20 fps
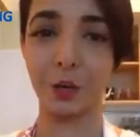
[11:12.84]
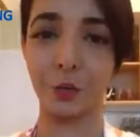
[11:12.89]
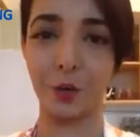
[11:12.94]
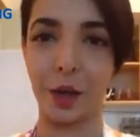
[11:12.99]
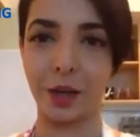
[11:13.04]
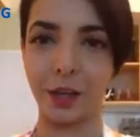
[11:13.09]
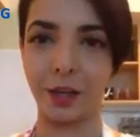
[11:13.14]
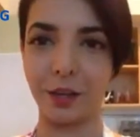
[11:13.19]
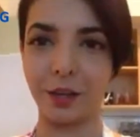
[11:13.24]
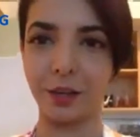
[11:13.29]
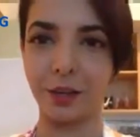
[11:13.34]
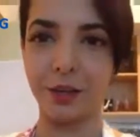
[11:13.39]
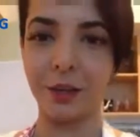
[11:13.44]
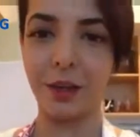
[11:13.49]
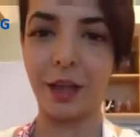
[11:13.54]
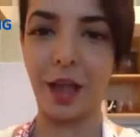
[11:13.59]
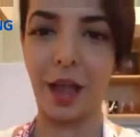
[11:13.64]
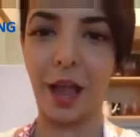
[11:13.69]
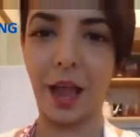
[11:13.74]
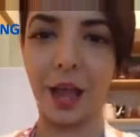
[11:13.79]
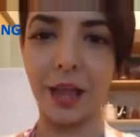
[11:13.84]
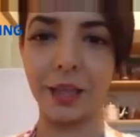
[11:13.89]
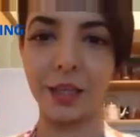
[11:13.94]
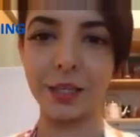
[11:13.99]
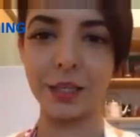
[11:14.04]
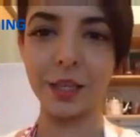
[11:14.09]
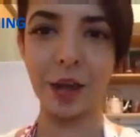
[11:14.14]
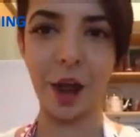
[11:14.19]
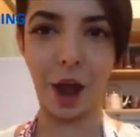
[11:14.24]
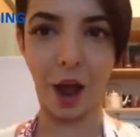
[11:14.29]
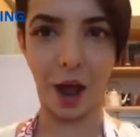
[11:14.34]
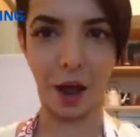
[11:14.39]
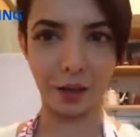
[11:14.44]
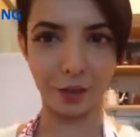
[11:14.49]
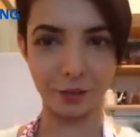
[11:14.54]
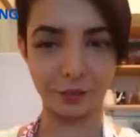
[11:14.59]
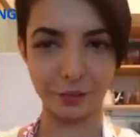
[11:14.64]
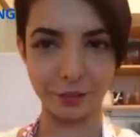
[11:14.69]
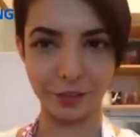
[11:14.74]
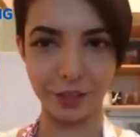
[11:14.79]
credit
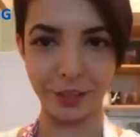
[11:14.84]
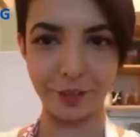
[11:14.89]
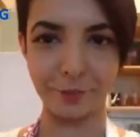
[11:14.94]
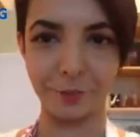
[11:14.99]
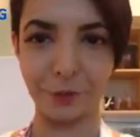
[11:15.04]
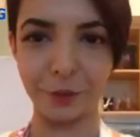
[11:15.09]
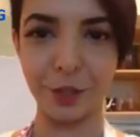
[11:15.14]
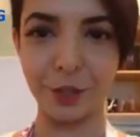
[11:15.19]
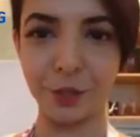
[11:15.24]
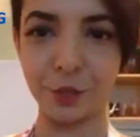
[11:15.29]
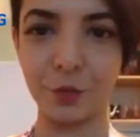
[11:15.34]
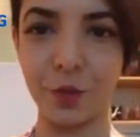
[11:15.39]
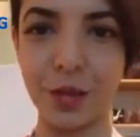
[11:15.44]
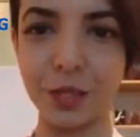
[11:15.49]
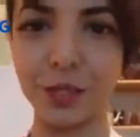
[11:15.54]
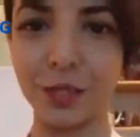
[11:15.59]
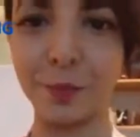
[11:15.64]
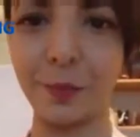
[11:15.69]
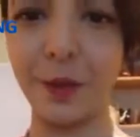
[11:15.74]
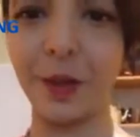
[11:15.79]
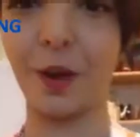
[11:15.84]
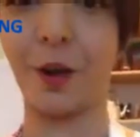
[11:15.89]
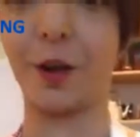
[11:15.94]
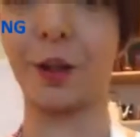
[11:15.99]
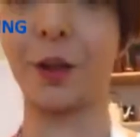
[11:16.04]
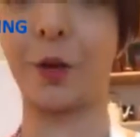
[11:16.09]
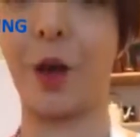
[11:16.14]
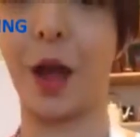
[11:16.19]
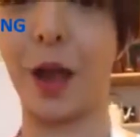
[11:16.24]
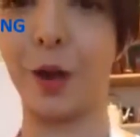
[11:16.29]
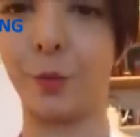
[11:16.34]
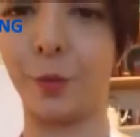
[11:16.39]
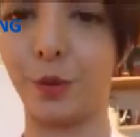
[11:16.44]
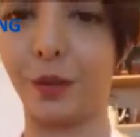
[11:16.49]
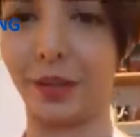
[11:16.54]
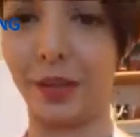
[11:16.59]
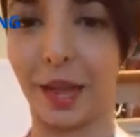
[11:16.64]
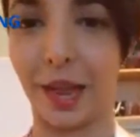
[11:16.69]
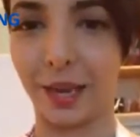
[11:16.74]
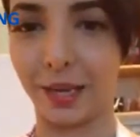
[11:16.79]
entirely for this recipe, although I
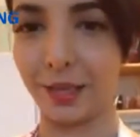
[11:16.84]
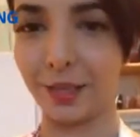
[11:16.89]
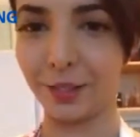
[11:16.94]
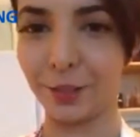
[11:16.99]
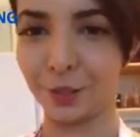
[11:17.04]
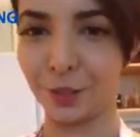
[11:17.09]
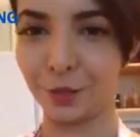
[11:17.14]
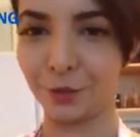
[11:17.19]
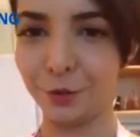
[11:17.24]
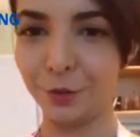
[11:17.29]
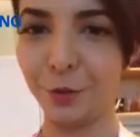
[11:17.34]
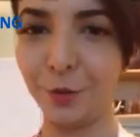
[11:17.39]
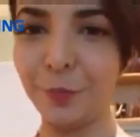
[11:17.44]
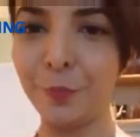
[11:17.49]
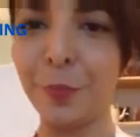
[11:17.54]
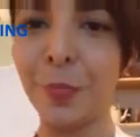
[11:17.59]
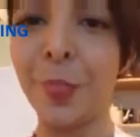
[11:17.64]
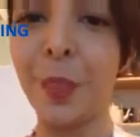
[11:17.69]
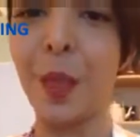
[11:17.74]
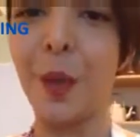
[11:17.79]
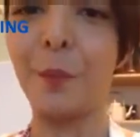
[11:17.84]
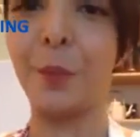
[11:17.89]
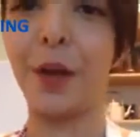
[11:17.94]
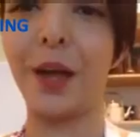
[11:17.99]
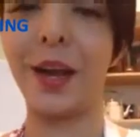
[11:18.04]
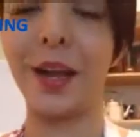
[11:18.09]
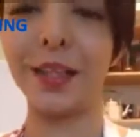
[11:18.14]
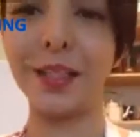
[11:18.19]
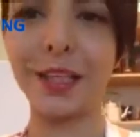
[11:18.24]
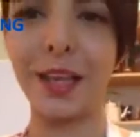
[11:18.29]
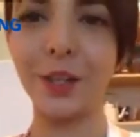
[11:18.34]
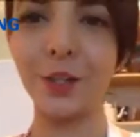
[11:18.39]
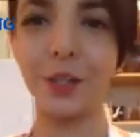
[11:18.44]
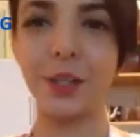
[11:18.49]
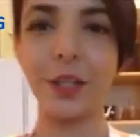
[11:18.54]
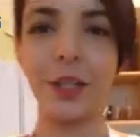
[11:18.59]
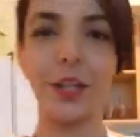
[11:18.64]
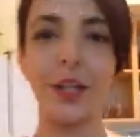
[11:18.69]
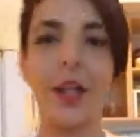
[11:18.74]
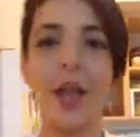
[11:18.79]
would like to. But
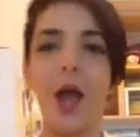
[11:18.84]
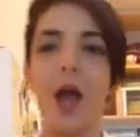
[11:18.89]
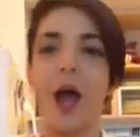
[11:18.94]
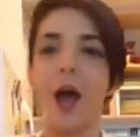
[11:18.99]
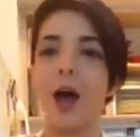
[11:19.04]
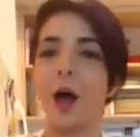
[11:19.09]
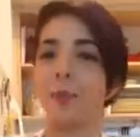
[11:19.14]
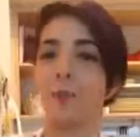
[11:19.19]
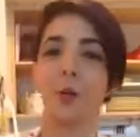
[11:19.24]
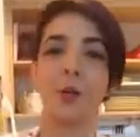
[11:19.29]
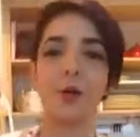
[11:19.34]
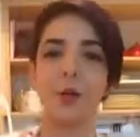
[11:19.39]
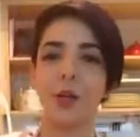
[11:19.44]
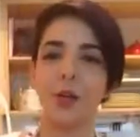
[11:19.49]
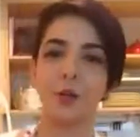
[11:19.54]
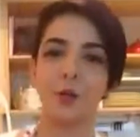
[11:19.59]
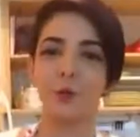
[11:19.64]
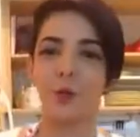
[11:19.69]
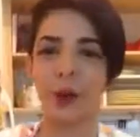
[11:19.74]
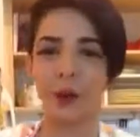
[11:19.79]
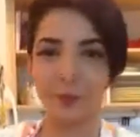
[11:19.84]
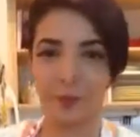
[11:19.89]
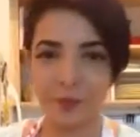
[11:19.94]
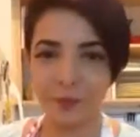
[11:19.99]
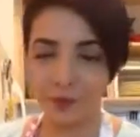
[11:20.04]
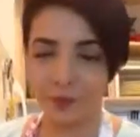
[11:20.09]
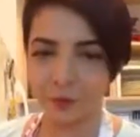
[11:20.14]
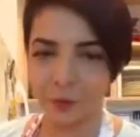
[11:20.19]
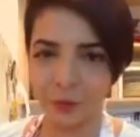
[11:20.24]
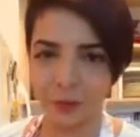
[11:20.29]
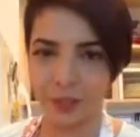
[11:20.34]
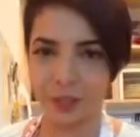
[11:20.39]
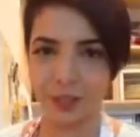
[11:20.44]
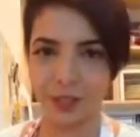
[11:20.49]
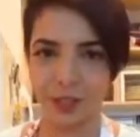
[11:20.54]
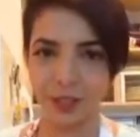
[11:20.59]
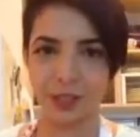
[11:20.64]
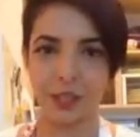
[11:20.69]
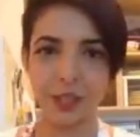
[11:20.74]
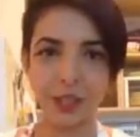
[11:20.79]
essentially, uh, pakoras are one of my favorite
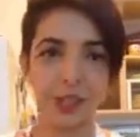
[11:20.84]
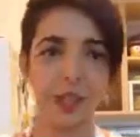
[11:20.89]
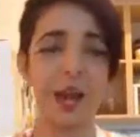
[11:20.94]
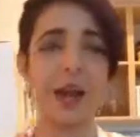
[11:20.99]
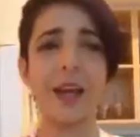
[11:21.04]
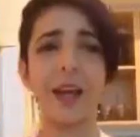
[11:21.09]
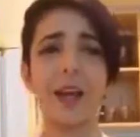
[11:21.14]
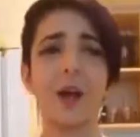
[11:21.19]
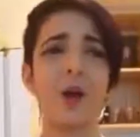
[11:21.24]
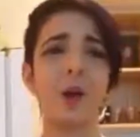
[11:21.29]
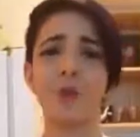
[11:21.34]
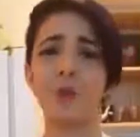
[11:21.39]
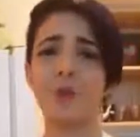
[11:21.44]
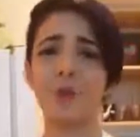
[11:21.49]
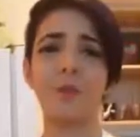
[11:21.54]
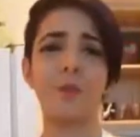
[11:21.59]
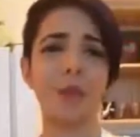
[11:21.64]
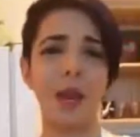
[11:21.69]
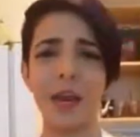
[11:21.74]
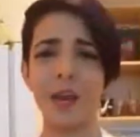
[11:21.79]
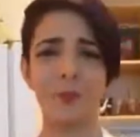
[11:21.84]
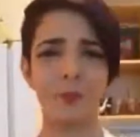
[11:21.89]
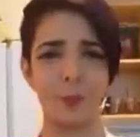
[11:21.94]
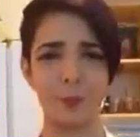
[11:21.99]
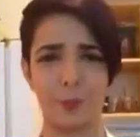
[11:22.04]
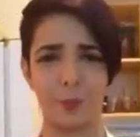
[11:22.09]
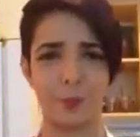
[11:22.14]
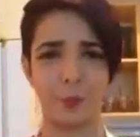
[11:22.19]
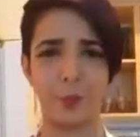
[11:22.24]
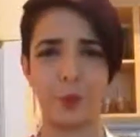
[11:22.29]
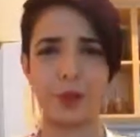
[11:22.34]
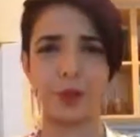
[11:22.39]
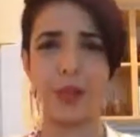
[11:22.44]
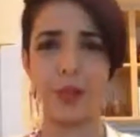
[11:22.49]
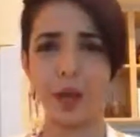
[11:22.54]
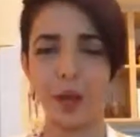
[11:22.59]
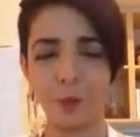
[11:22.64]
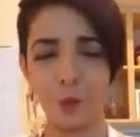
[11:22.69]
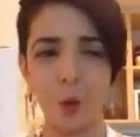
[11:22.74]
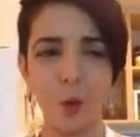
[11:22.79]
things to eat and also to make for people when they
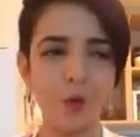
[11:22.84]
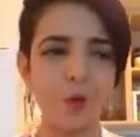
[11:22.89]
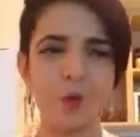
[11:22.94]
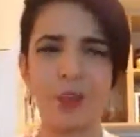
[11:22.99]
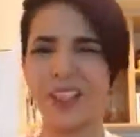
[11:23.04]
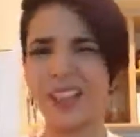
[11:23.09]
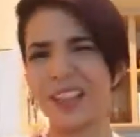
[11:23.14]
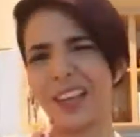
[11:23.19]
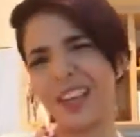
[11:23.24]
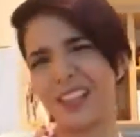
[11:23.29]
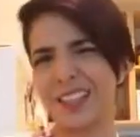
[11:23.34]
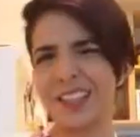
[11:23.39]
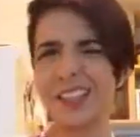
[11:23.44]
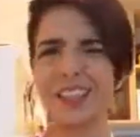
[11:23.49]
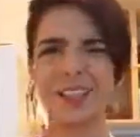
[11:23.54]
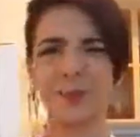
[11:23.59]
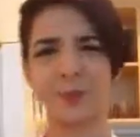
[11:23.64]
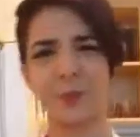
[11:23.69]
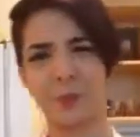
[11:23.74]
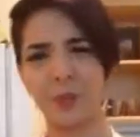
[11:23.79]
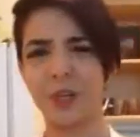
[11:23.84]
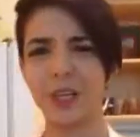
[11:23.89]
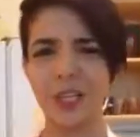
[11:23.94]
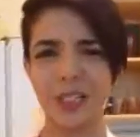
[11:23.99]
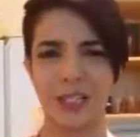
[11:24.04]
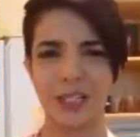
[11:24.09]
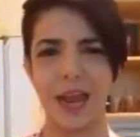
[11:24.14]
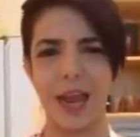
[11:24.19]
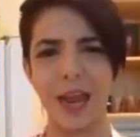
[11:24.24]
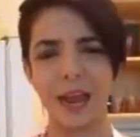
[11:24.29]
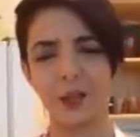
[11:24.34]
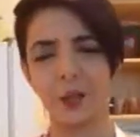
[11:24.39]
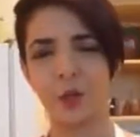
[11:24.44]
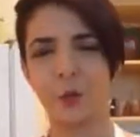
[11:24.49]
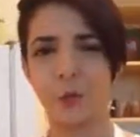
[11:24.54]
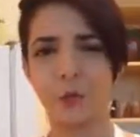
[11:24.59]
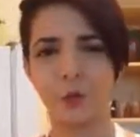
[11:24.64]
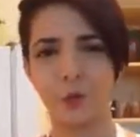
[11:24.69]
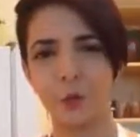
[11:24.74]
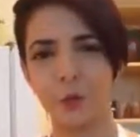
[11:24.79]
come over. It's a nice little pre-snack, you
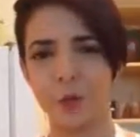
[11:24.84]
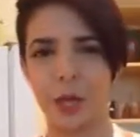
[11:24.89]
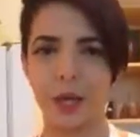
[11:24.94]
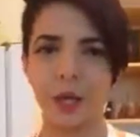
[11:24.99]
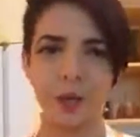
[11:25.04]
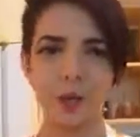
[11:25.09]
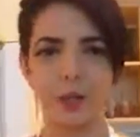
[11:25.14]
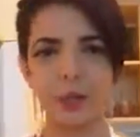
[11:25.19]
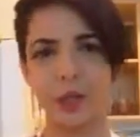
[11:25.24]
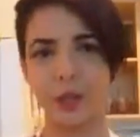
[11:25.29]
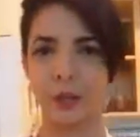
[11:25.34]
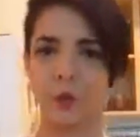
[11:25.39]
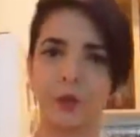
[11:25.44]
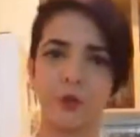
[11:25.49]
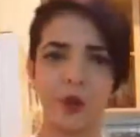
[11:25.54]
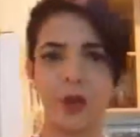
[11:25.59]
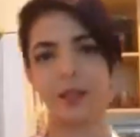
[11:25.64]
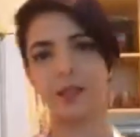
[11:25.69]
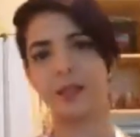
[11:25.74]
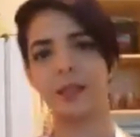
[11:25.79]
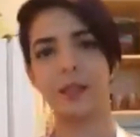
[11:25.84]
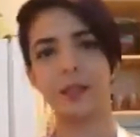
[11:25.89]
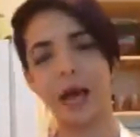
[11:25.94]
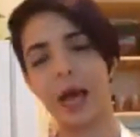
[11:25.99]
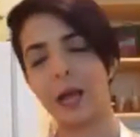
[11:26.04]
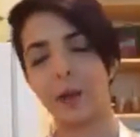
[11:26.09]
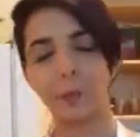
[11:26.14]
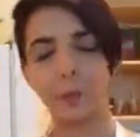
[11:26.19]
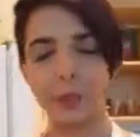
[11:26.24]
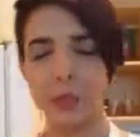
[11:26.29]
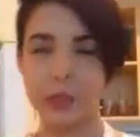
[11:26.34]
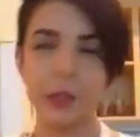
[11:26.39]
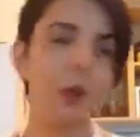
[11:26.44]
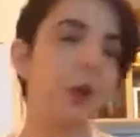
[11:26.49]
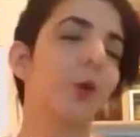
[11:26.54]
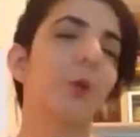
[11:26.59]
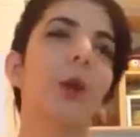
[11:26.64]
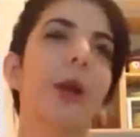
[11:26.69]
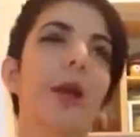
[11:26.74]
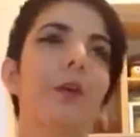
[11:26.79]
know, before you get into like your rice and dal meal
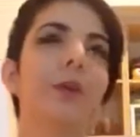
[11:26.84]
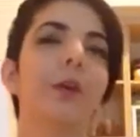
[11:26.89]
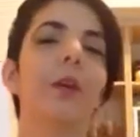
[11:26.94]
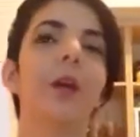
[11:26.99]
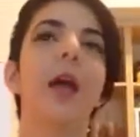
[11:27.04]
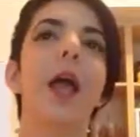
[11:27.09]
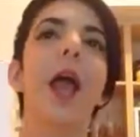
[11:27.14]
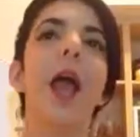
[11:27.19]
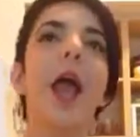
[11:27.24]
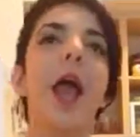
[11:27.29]
or whatever.